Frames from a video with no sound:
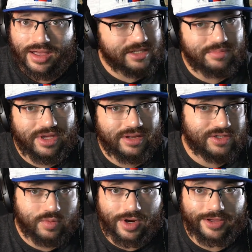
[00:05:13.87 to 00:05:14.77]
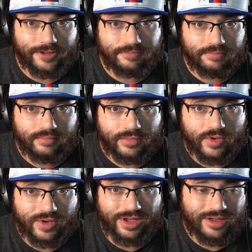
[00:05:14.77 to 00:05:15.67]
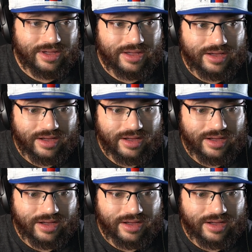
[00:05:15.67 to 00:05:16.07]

Doesn't mean it's right, okay?